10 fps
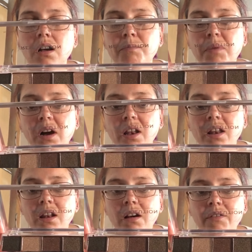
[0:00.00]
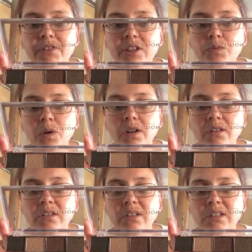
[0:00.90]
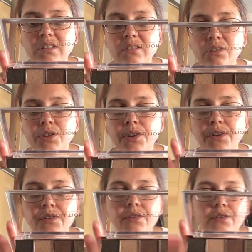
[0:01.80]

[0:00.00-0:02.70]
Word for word: but I love this one too.